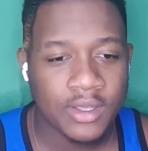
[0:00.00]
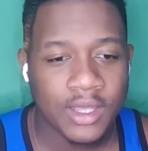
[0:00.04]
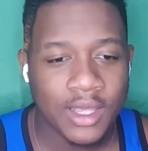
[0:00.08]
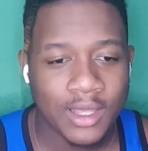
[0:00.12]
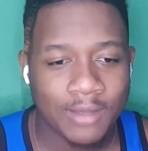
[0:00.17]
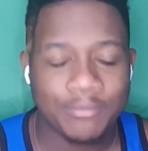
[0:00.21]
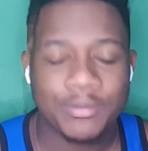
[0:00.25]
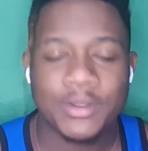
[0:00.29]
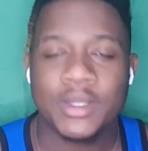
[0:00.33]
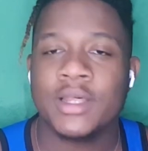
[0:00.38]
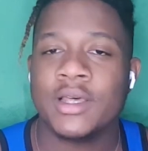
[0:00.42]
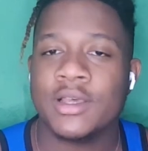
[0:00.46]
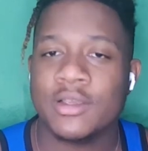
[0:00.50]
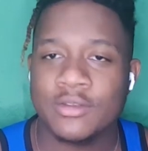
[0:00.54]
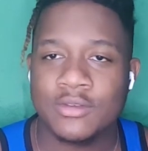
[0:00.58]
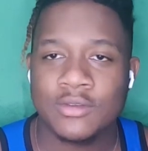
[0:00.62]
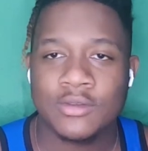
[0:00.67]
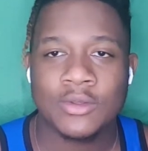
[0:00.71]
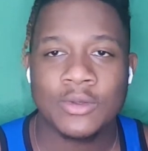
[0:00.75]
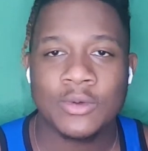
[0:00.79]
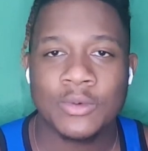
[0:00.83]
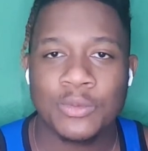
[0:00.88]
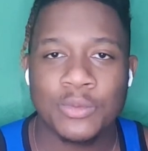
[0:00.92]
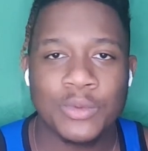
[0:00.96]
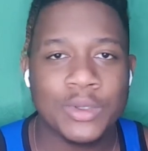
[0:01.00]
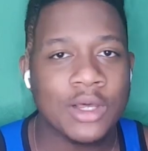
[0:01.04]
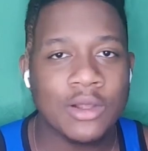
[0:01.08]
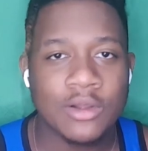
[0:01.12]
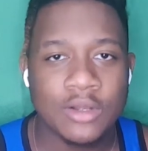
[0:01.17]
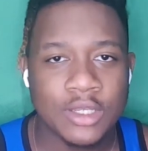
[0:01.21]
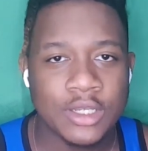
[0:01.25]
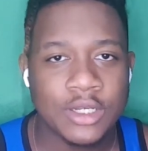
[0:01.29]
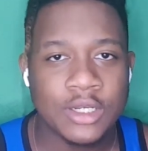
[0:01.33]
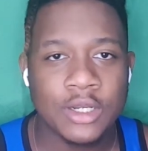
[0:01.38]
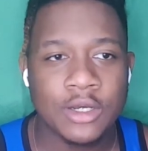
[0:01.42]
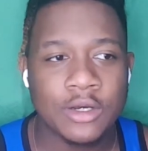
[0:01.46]
And plus, we
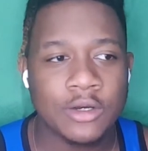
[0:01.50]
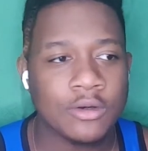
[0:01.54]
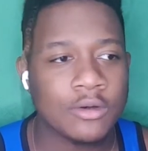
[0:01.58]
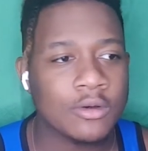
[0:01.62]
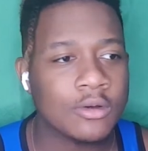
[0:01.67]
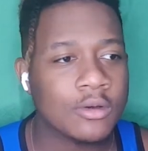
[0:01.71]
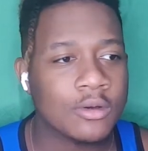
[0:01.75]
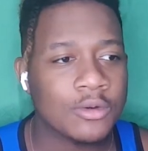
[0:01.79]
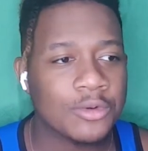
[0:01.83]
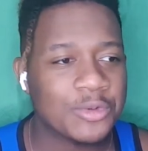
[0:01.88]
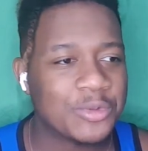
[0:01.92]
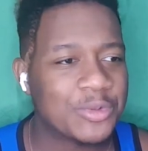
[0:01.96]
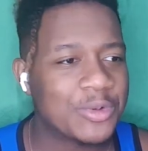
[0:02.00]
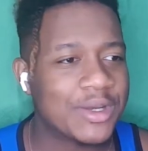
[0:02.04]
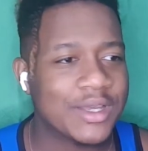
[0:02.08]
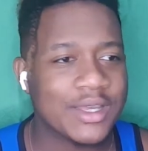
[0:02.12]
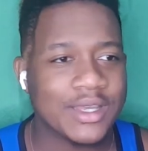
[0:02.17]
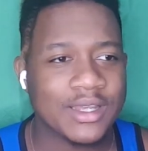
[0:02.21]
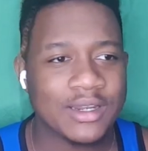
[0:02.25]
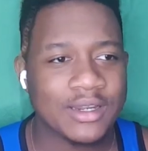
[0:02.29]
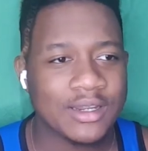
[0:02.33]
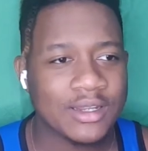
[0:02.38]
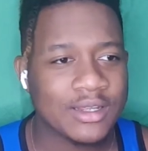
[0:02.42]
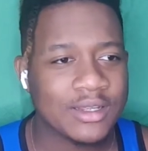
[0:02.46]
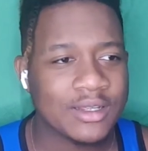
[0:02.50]
only know what,